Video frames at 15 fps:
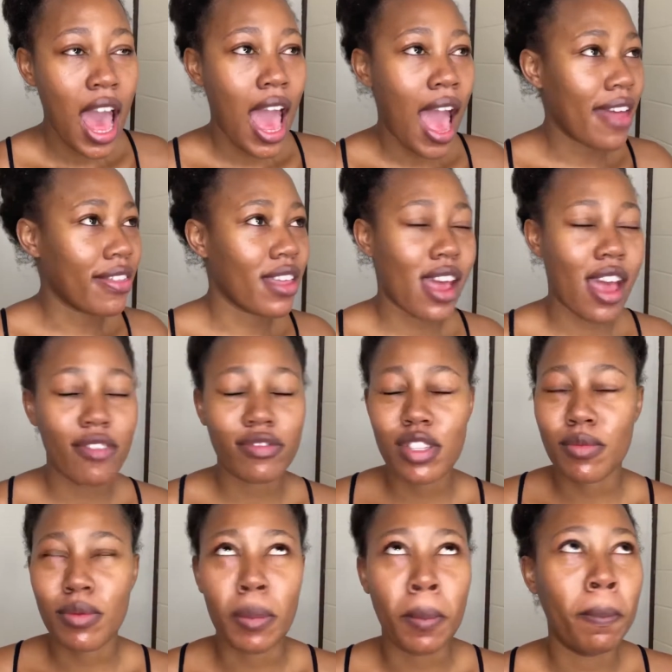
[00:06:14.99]
and they have to
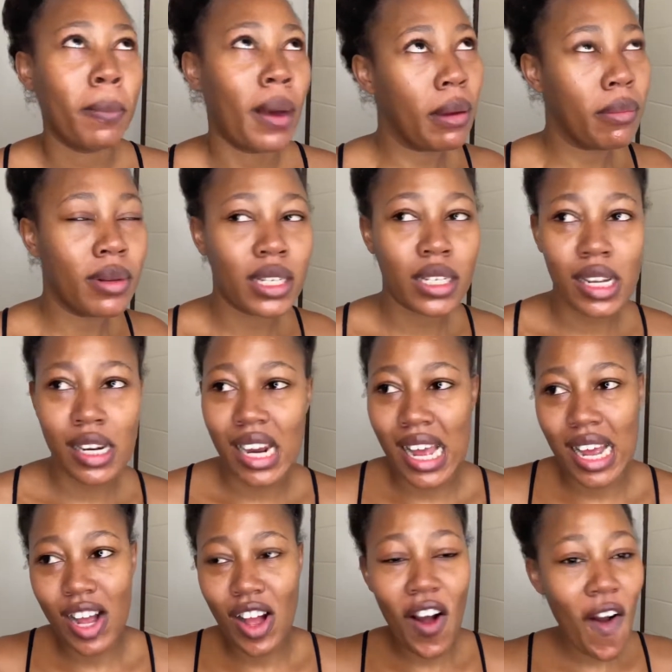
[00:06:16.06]
be bubbly and
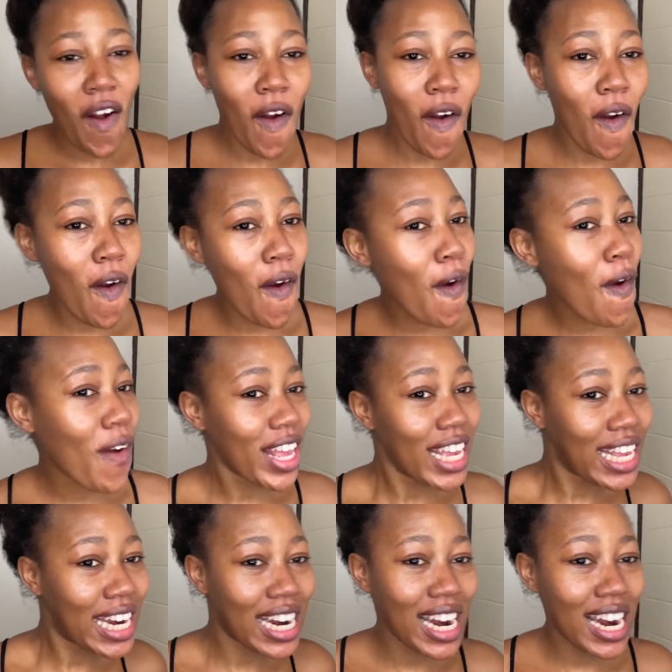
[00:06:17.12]
like, oh, you
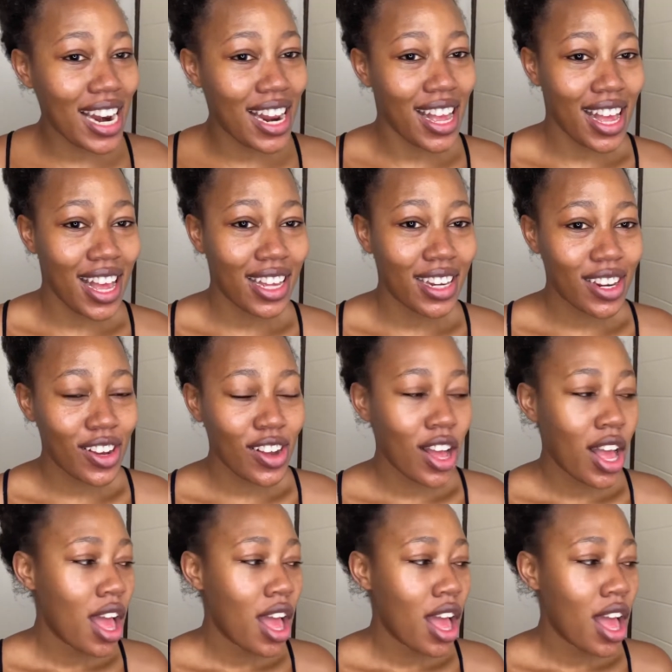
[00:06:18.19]
know,